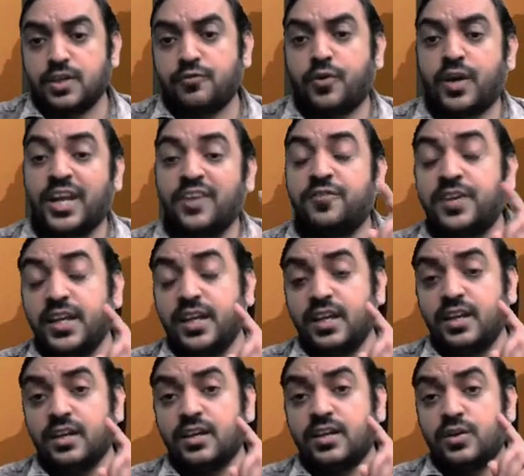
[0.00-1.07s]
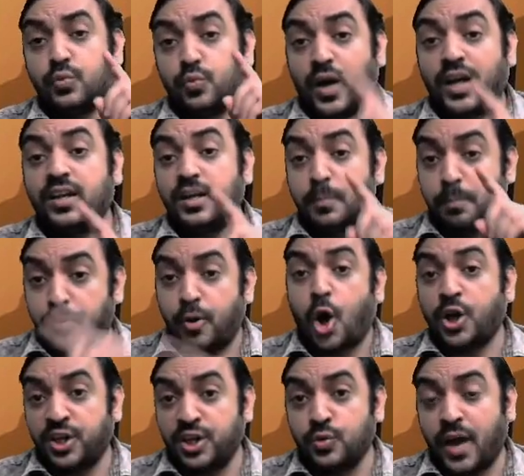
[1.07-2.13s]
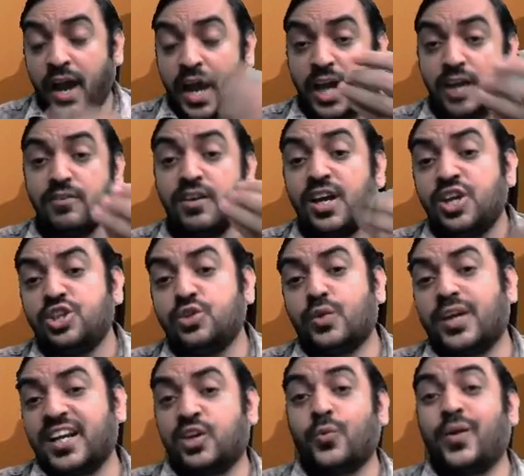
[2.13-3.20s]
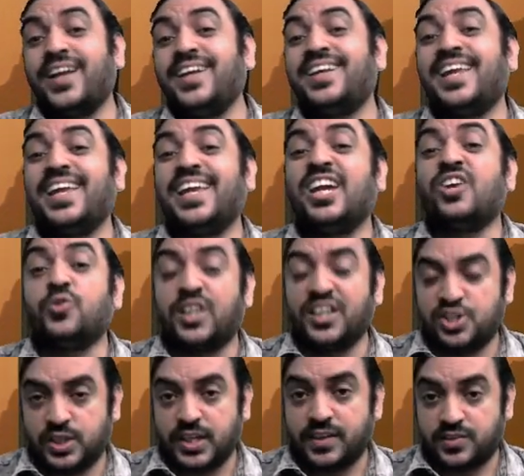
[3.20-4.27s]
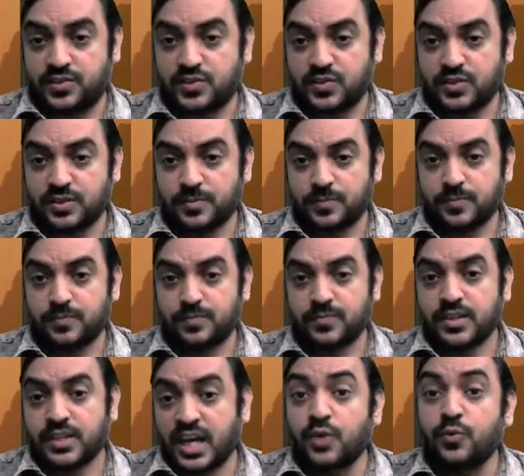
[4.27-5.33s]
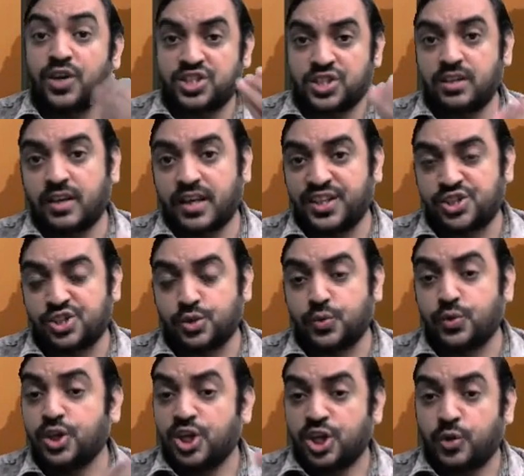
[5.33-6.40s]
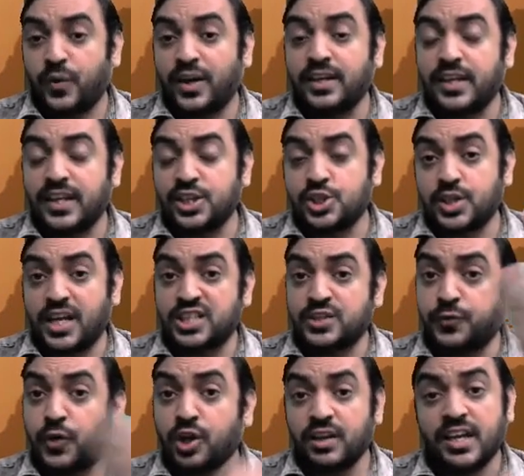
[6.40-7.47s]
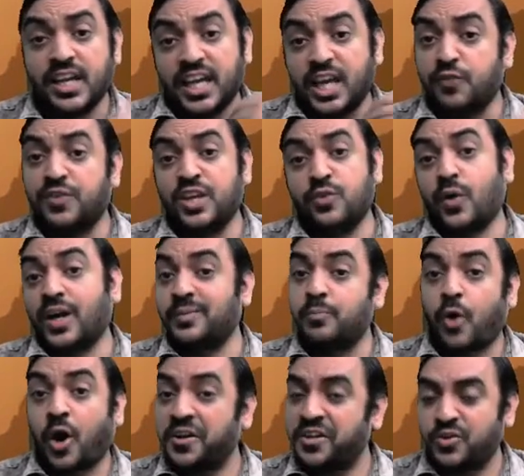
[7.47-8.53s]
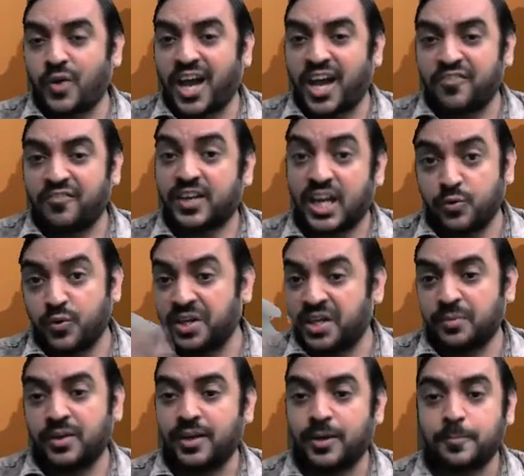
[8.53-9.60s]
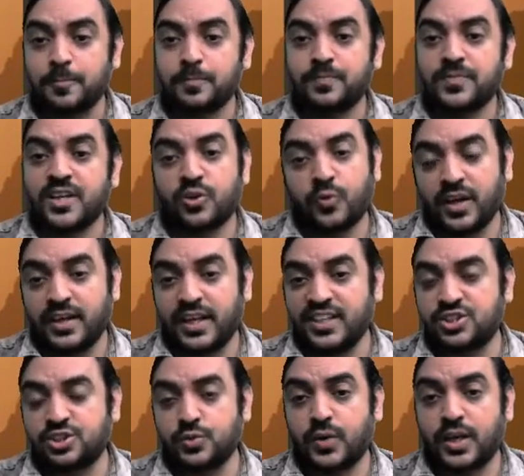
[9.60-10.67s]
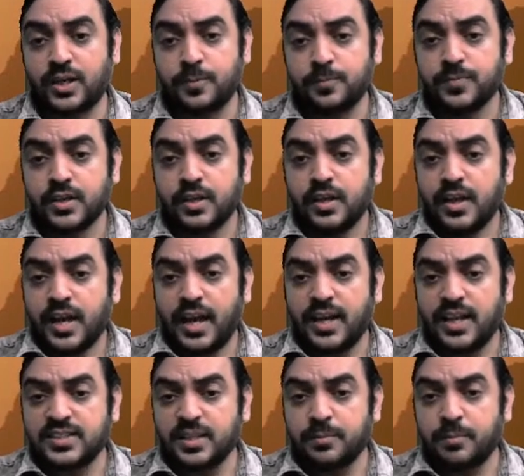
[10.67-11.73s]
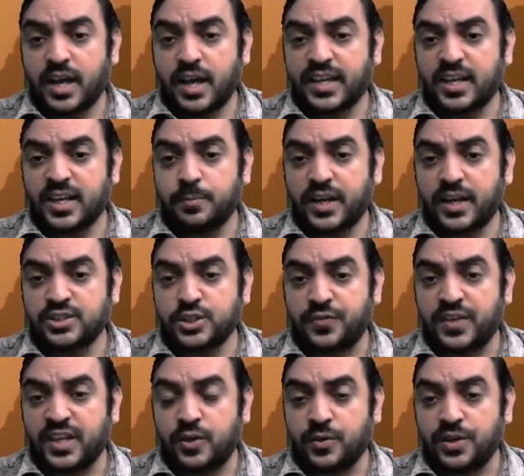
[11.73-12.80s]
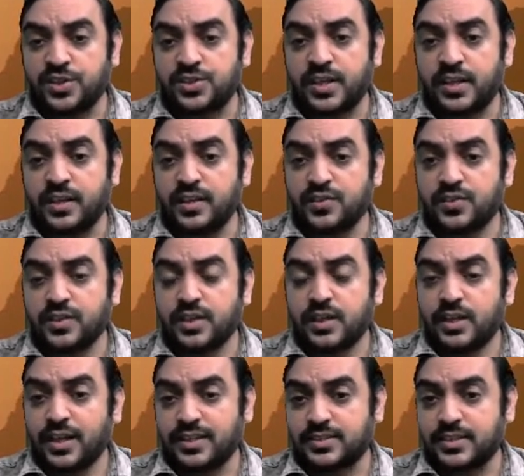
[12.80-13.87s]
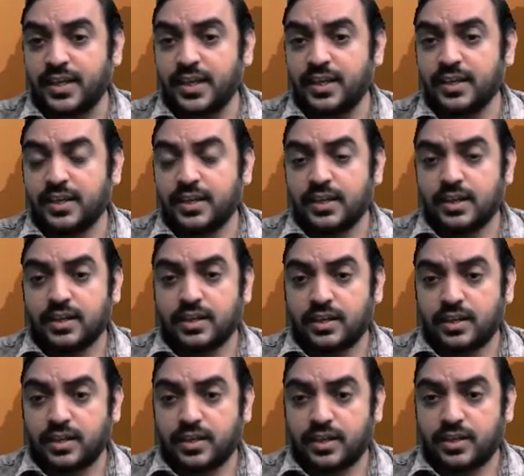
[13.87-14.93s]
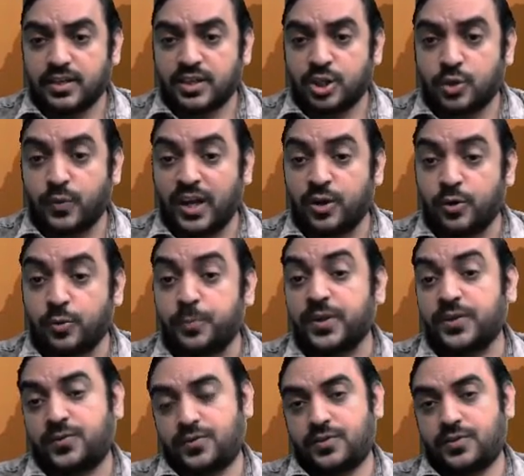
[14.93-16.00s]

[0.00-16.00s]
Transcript: for every one bond you have you get 20 equity shares conversion ratio 20 shares for every one bond you have convertible 20 is to 1 and let's say market price of equity share is let's say uh, 12 rupees